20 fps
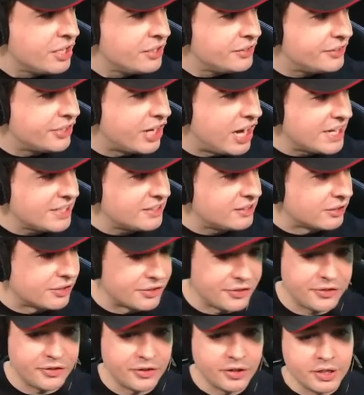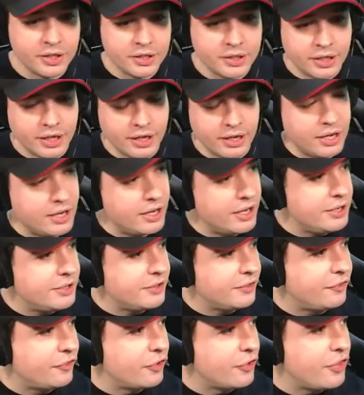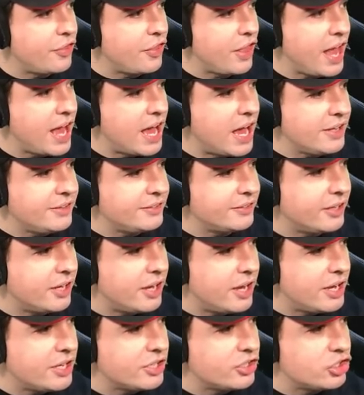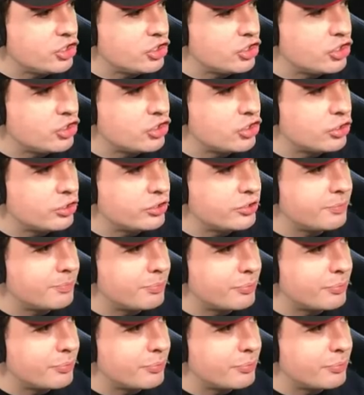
titles. And for that, I should